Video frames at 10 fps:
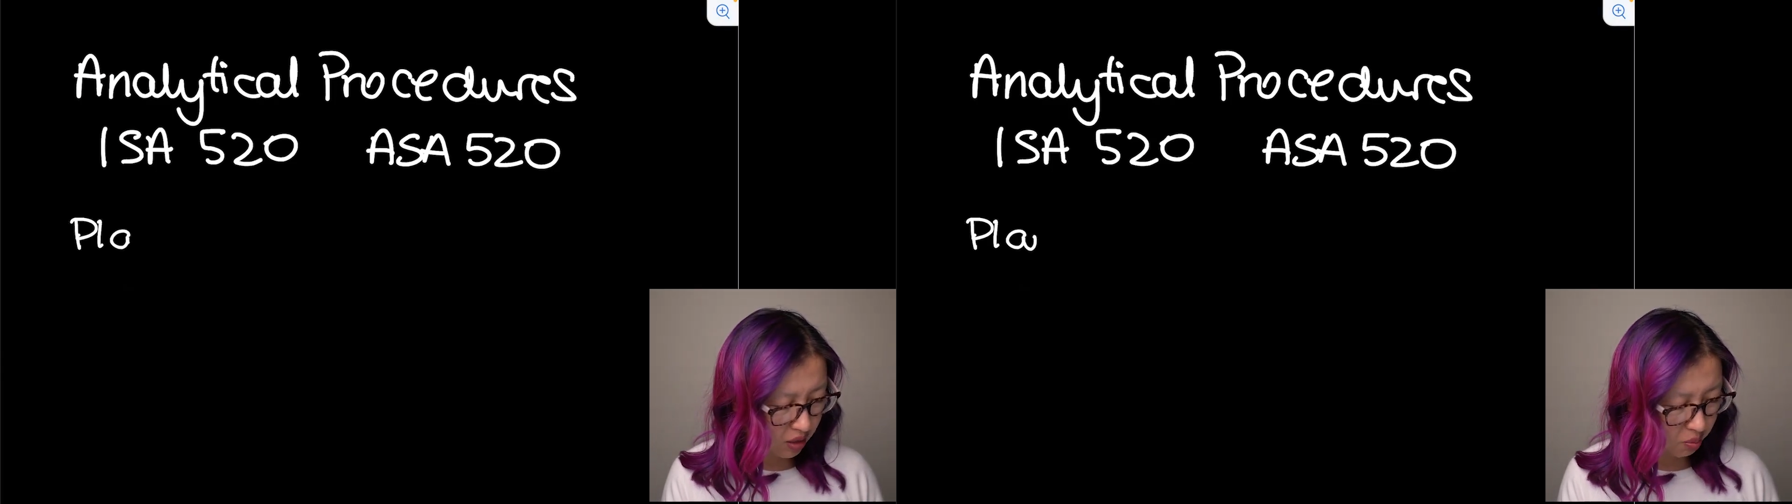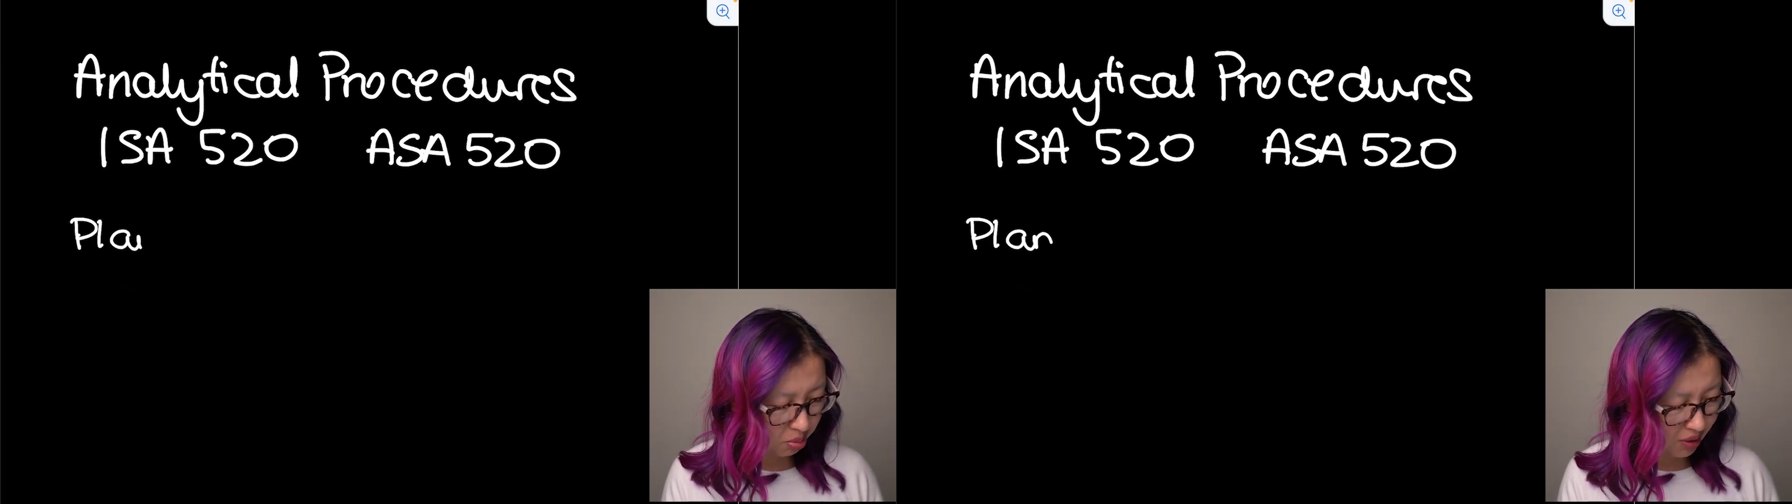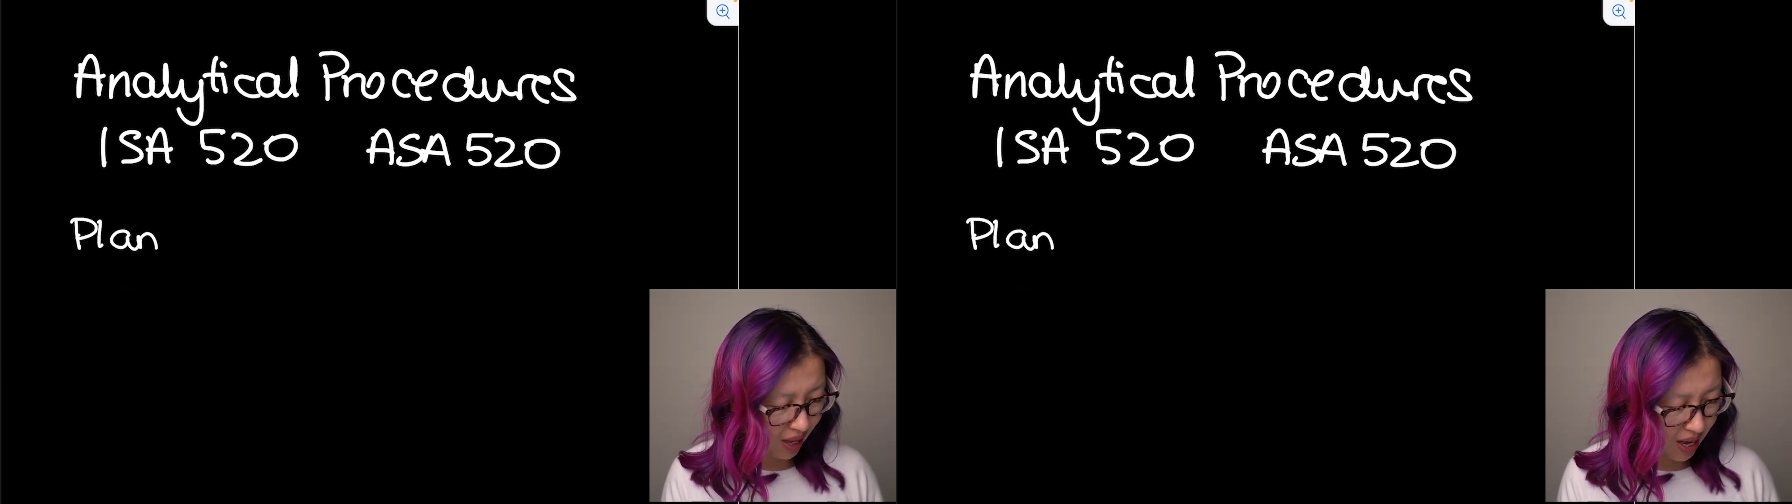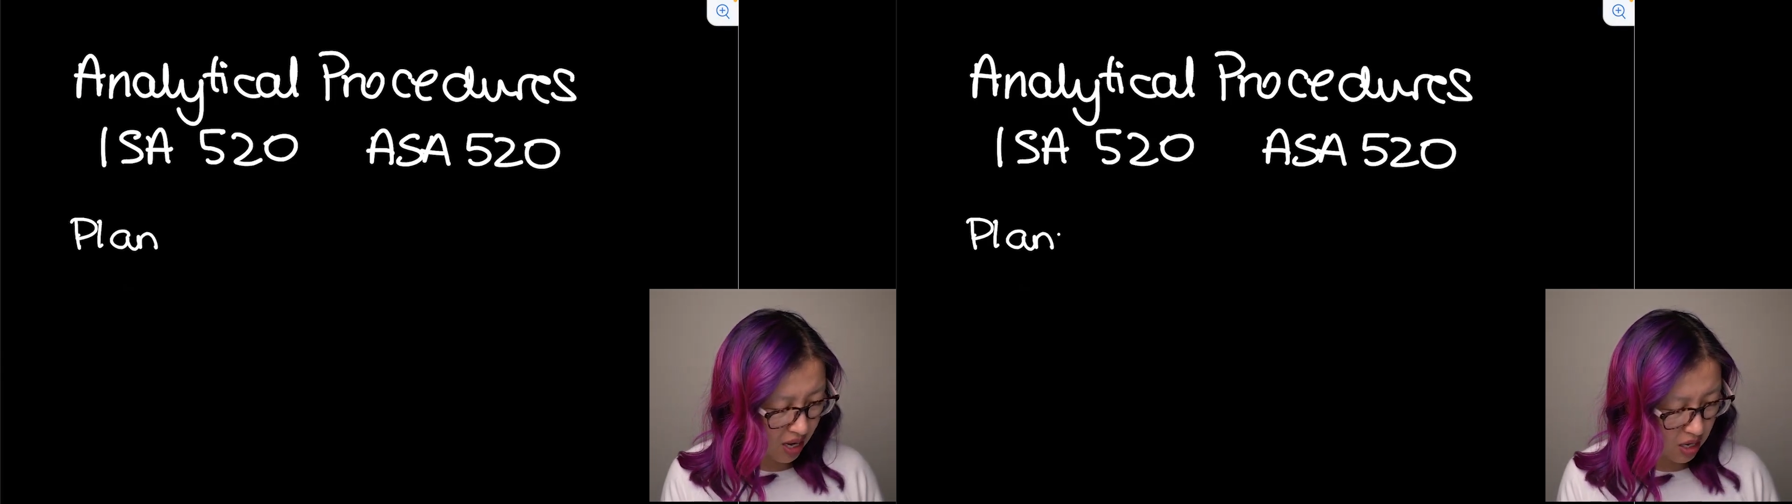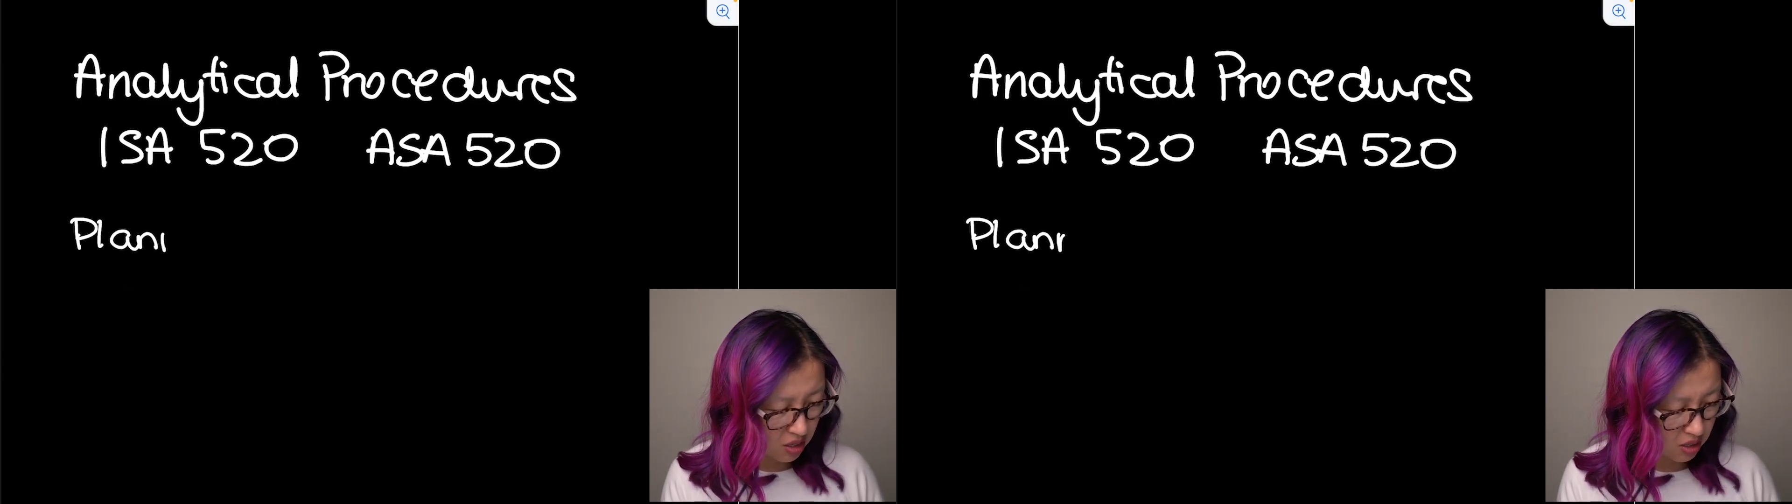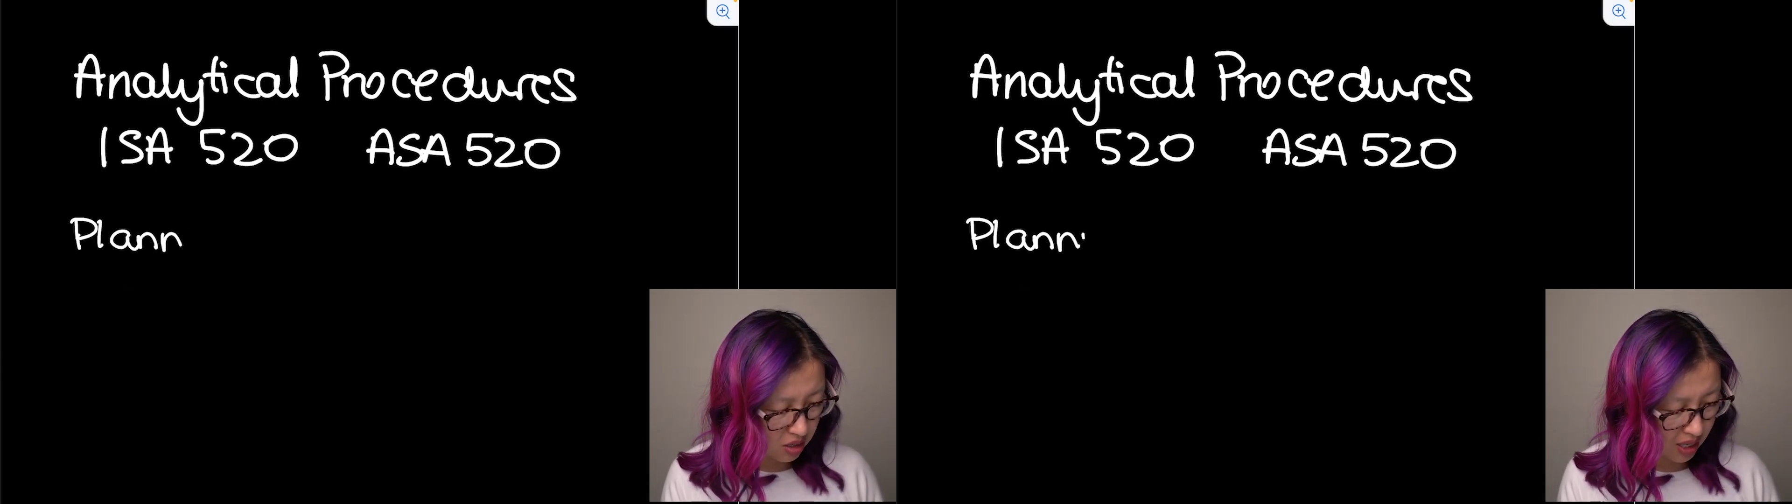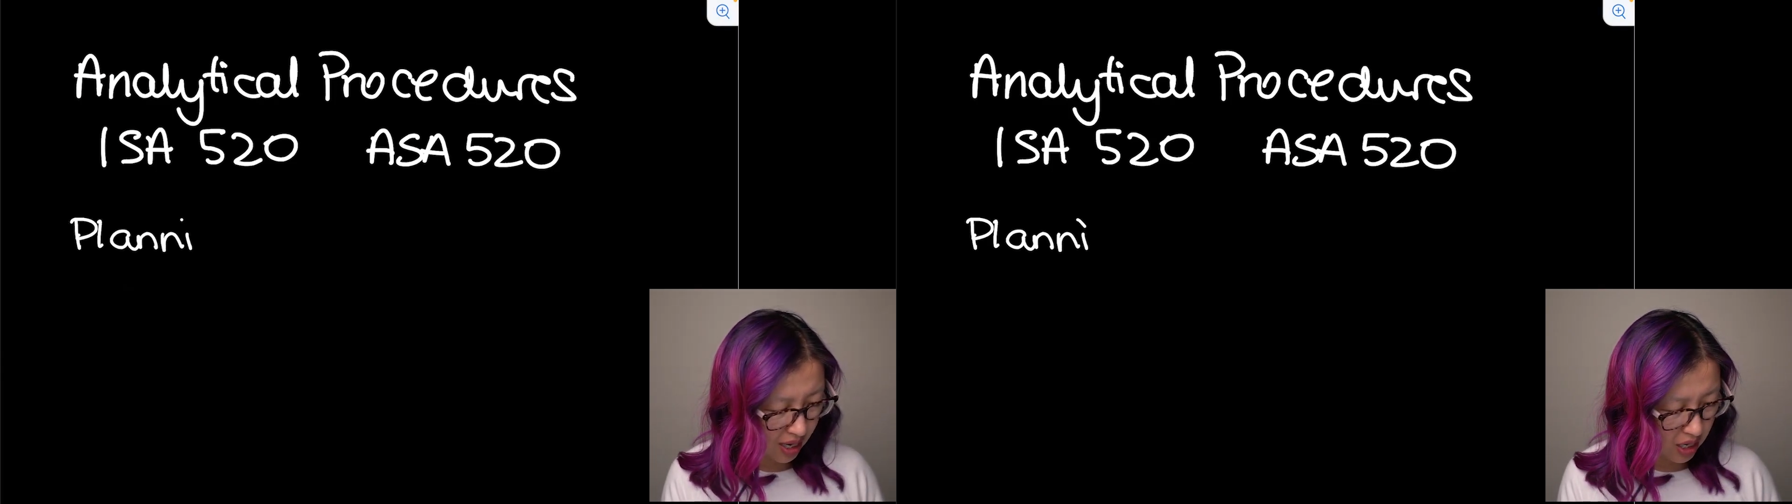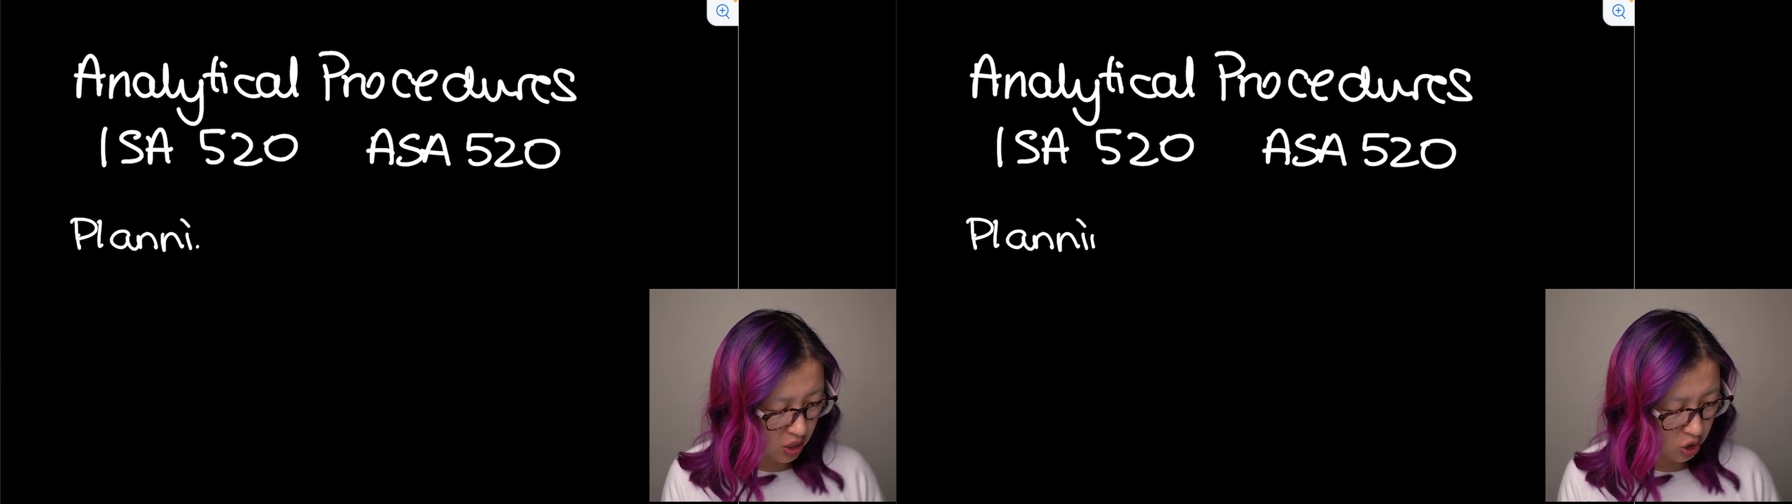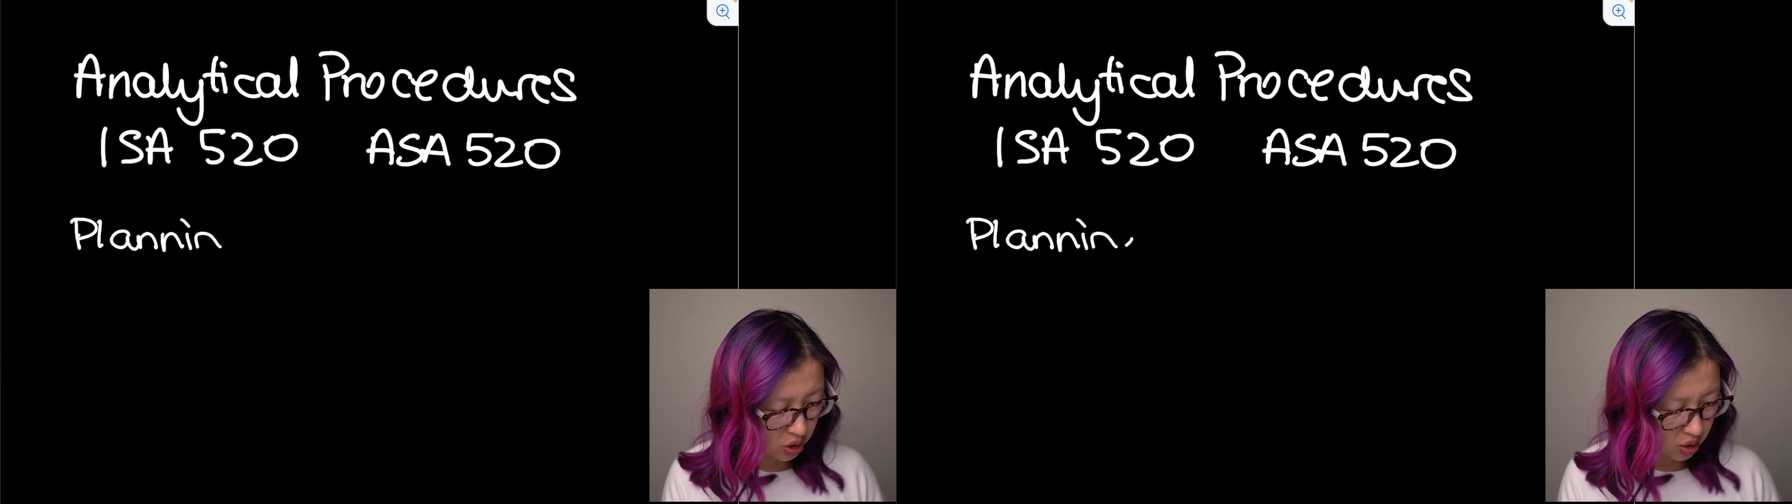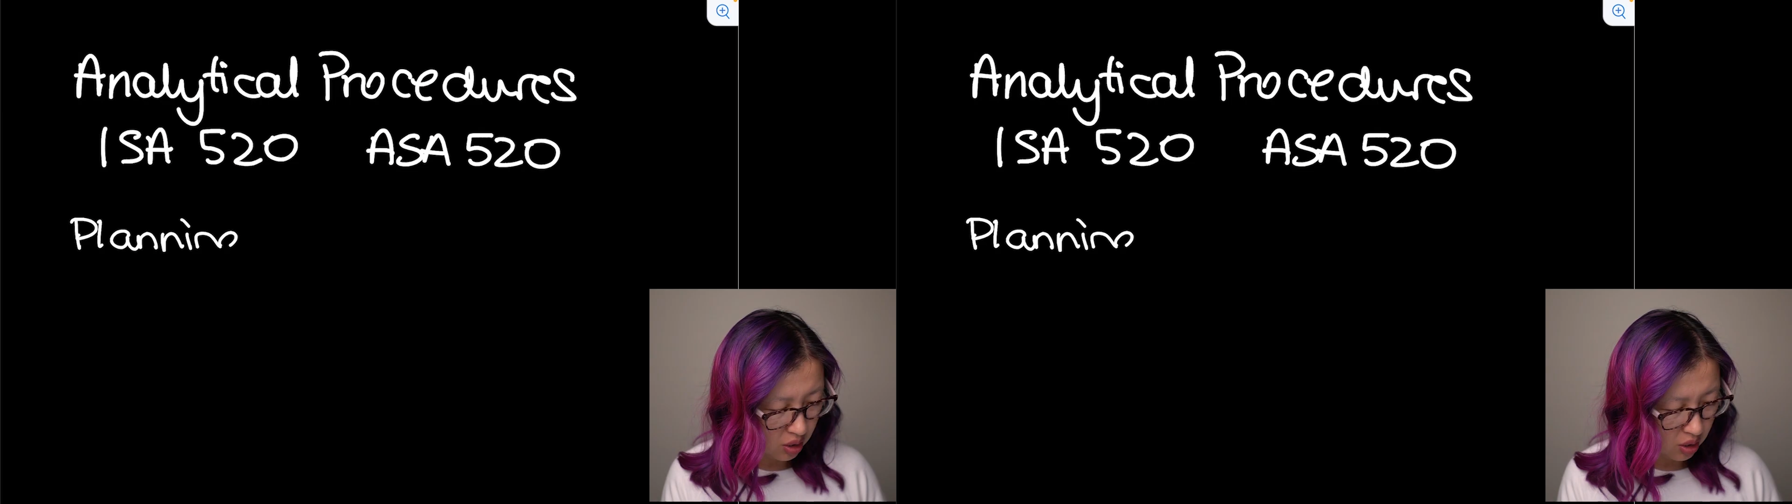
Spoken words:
planning stage,